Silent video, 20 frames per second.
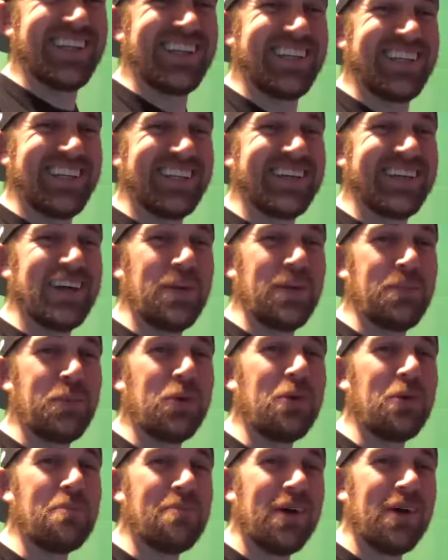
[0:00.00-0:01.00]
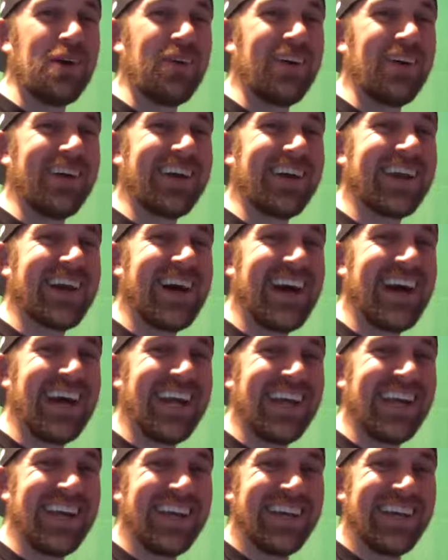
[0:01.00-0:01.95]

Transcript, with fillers: You gonna pull a bow on a guy?